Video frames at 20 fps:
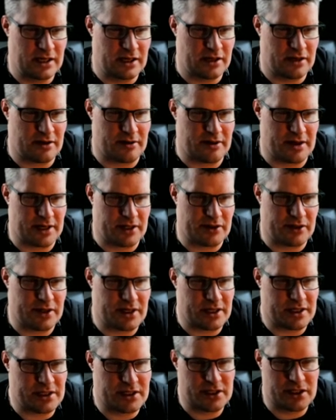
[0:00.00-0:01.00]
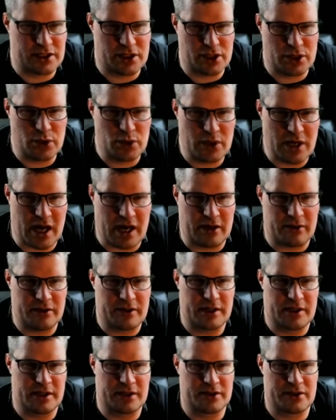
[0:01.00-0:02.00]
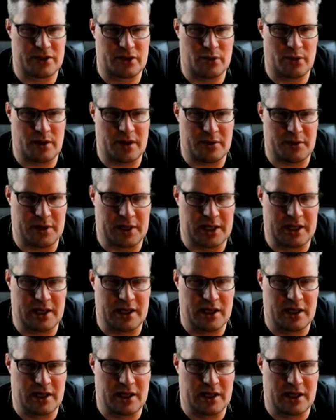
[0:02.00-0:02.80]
directory, it's two down. So we will